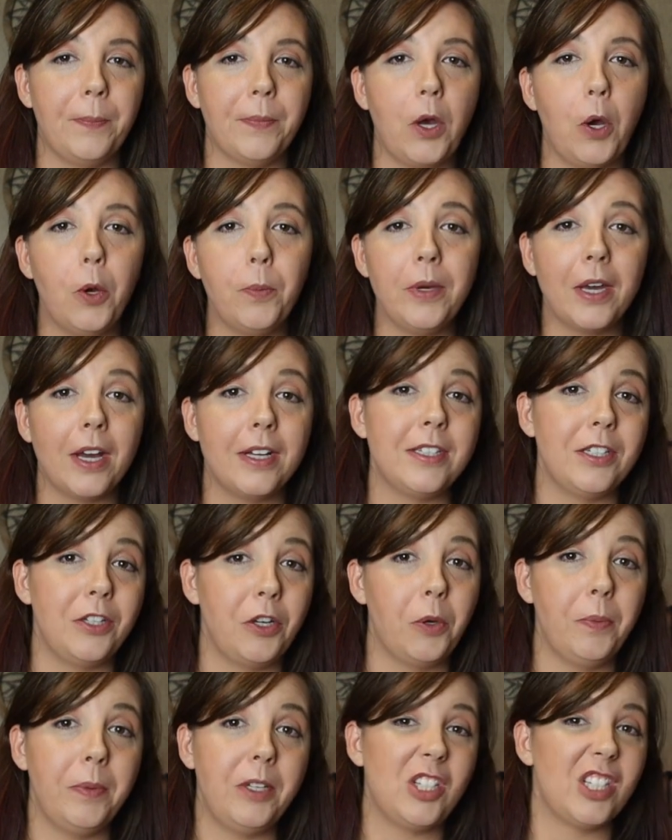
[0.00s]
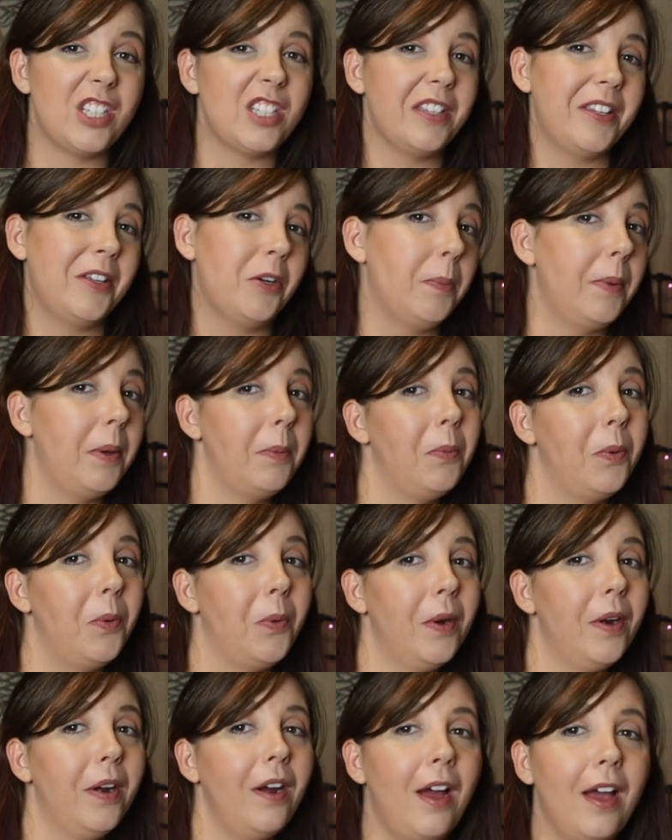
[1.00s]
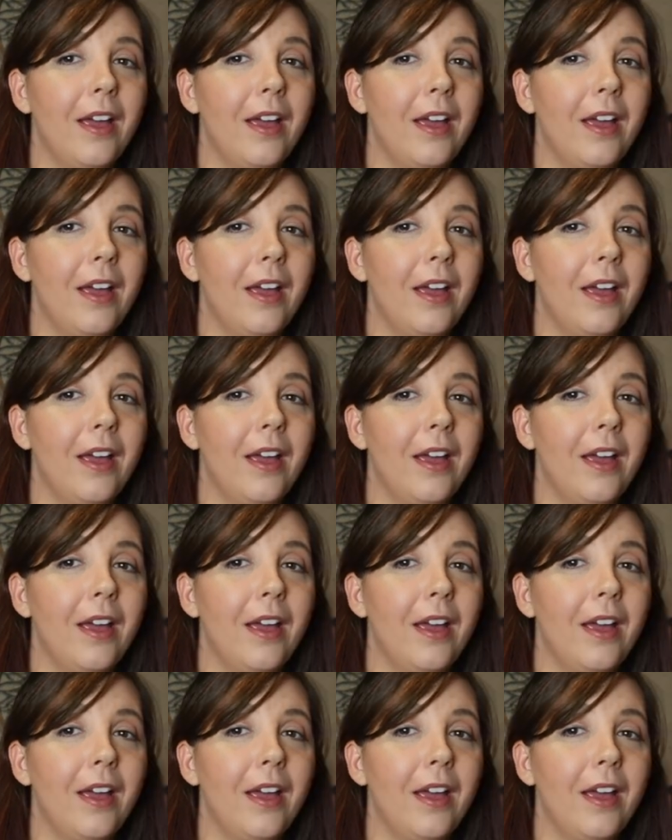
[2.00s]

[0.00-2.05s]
hope you got to know me just a little bit more.